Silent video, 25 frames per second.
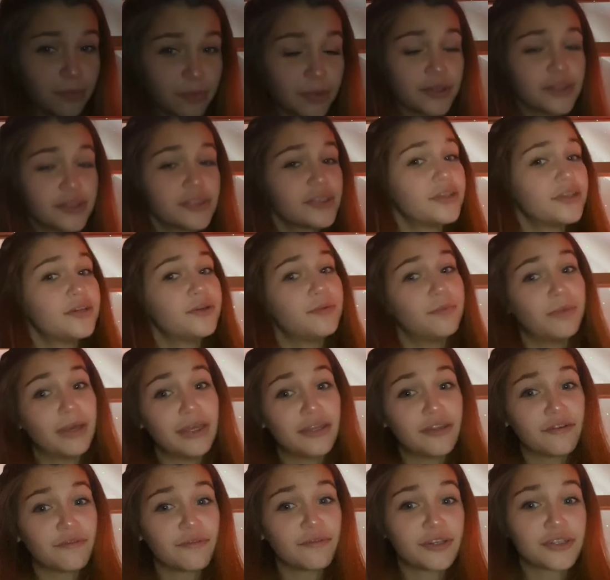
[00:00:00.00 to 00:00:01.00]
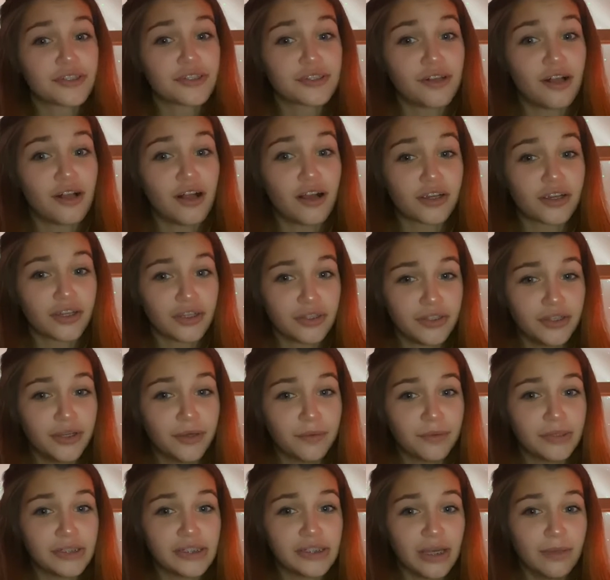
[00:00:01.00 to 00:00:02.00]
person who made the first clock know
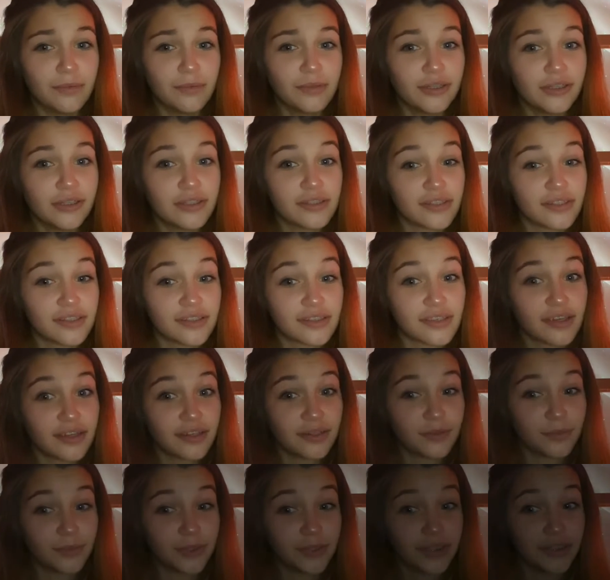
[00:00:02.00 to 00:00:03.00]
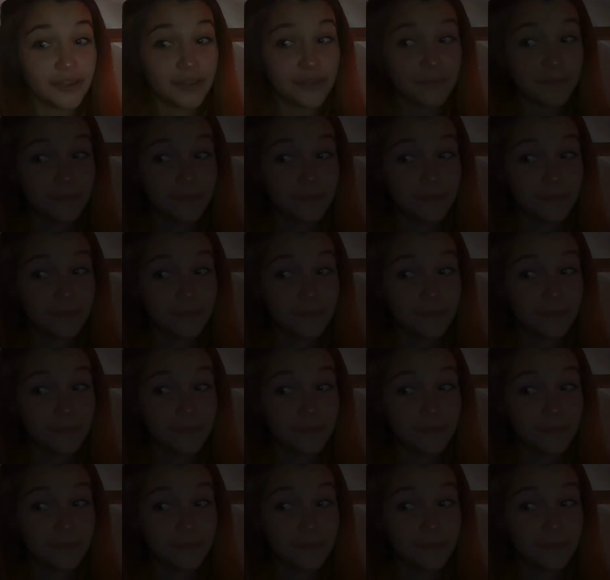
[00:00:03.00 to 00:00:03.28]
what time it is? That's kind of weird.